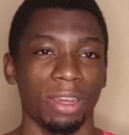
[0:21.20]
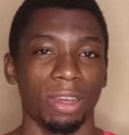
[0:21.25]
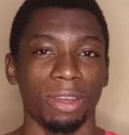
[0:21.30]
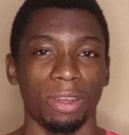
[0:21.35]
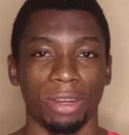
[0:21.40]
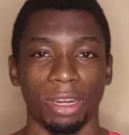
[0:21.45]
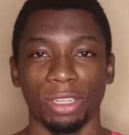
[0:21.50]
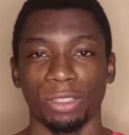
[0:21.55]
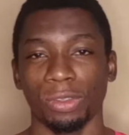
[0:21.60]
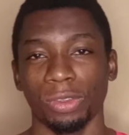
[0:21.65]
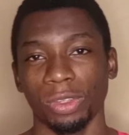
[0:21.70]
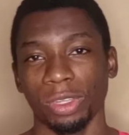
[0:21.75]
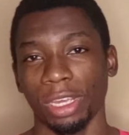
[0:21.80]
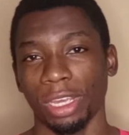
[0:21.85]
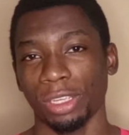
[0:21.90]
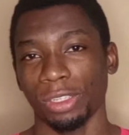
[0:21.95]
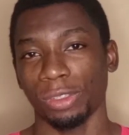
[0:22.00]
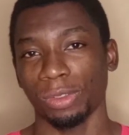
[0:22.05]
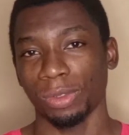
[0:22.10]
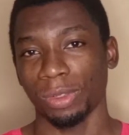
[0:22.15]
Alright, so you
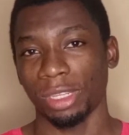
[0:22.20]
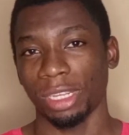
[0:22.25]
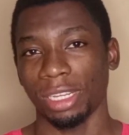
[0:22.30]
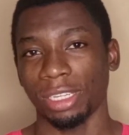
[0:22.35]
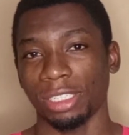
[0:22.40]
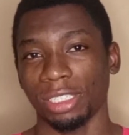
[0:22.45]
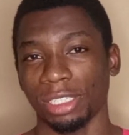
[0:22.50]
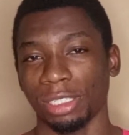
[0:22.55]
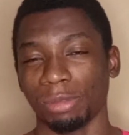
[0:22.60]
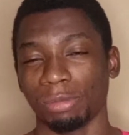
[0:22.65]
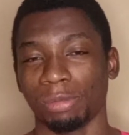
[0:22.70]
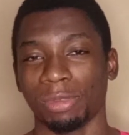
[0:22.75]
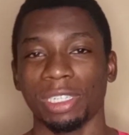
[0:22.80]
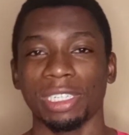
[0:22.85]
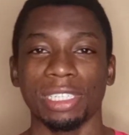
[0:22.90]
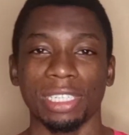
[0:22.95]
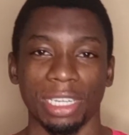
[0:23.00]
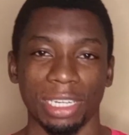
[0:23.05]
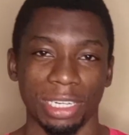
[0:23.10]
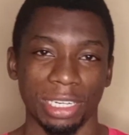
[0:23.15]
guys know that
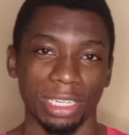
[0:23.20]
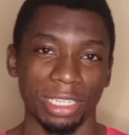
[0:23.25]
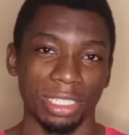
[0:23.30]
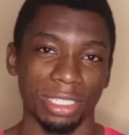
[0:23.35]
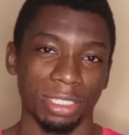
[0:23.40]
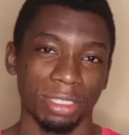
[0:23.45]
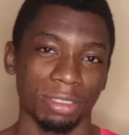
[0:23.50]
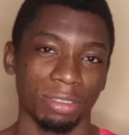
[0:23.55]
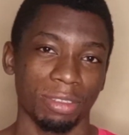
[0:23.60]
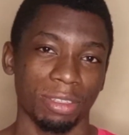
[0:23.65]
recently